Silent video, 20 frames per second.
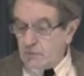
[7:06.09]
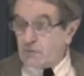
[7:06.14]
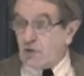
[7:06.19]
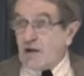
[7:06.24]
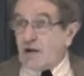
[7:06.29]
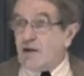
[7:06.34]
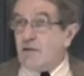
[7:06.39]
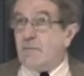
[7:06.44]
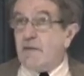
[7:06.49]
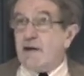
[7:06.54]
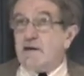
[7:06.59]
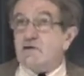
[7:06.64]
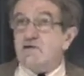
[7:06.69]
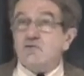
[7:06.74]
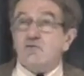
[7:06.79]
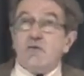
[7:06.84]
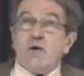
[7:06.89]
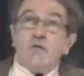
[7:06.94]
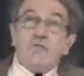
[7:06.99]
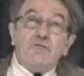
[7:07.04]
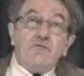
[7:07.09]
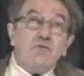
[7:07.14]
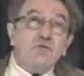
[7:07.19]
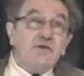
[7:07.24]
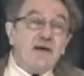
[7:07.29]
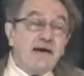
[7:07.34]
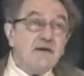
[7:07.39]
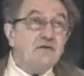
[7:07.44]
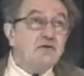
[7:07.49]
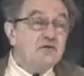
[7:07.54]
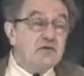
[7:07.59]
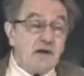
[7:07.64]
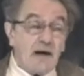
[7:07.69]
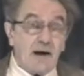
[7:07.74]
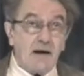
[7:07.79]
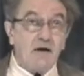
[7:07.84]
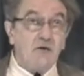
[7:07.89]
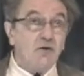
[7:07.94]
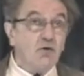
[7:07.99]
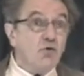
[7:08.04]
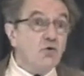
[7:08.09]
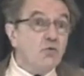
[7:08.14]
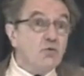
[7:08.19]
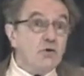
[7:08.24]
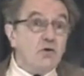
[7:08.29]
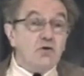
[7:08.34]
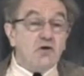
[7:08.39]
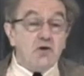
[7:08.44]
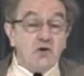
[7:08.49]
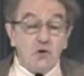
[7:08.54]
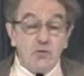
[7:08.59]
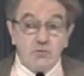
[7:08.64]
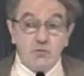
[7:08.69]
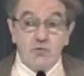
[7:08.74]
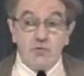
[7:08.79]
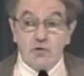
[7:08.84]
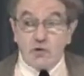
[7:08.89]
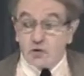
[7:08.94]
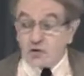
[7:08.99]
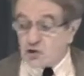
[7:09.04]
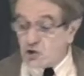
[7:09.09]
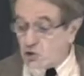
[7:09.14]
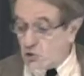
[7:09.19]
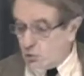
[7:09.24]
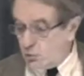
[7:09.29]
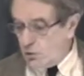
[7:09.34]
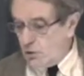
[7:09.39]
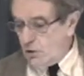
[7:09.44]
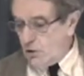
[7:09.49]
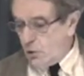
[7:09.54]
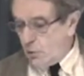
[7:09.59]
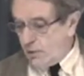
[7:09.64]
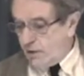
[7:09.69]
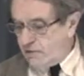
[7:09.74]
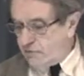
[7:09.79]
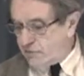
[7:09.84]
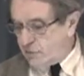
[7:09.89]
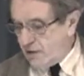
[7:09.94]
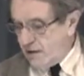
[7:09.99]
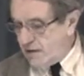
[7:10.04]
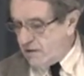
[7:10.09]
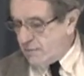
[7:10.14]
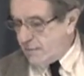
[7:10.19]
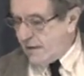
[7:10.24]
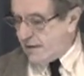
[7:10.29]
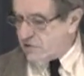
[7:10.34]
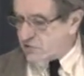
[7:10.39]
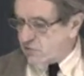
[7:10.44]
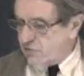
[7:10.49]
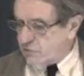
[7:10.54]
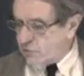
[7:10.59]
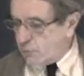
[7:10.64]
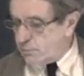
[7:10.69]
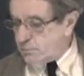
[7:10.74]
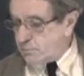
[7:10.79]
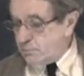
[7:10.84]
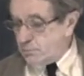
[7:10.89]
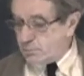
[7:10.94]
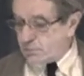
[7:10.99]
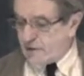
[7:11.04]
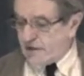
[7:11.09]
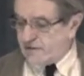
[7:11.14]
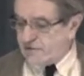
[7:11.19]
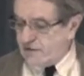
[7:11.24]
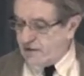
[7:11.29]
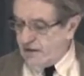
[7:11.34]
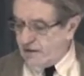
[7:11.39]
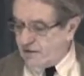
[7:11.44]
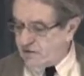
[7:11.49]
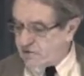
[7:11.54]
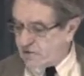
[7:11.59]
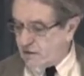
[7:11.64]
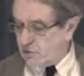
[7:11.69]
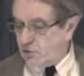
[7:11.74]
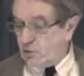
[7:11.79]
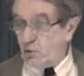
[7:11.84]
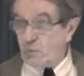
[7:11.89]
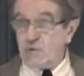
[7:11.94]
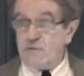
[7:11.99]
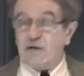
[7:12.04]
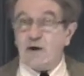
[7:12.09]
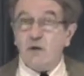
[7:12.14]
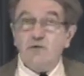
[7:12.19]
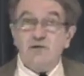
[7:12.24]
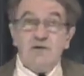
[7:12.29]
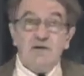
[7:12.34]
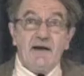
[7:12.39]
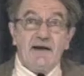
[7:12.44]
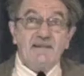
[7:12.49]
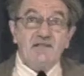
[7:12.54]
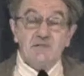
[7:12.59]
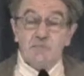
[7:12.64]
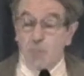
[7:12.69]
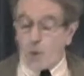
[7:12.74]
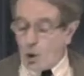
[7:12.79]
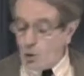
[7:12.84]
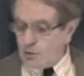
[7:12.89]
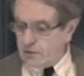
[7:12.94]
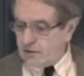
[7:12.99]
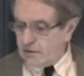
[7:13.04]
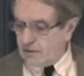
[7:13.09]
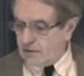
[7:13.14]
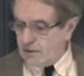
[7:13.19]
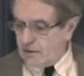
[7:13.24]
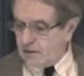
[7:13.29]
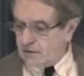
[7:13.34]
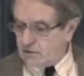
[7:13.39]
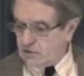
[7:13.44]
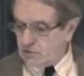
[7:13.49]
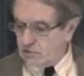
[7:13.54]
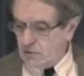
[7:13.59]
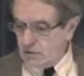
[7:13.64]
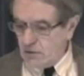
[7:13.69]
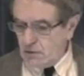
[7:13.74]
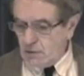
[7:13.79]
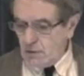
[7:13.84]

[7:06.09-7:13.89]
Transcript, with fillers: The image of the dead child could not go, could not go with the image of the pretty interior without exploding it.